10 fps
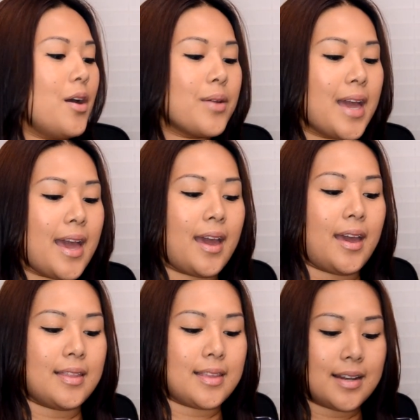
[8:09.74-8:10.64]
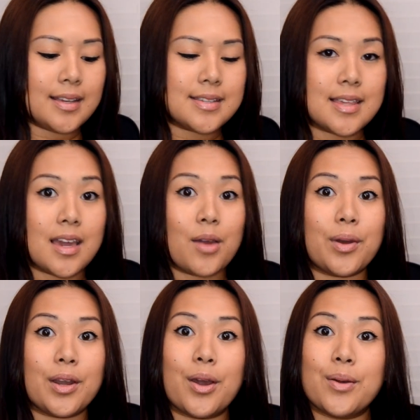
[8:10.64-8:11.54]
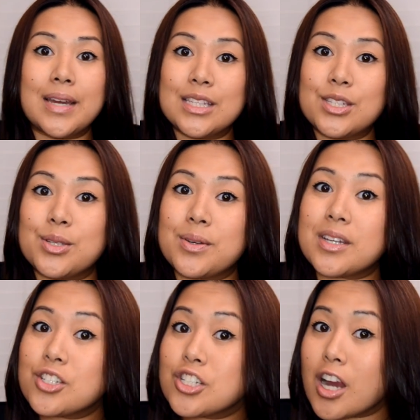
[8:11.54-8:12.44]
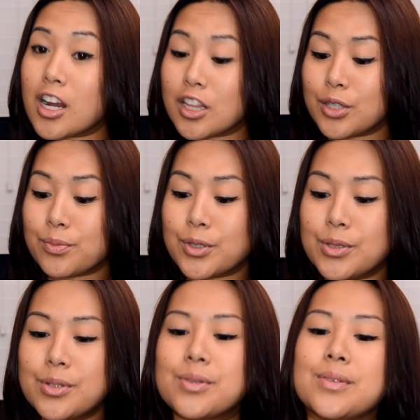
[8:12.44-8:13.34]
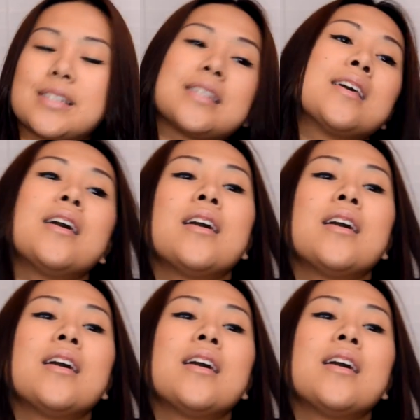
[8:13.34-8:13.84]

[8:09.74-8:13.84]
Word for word: Okay, the next thing I want to go into is Charlotte Russe.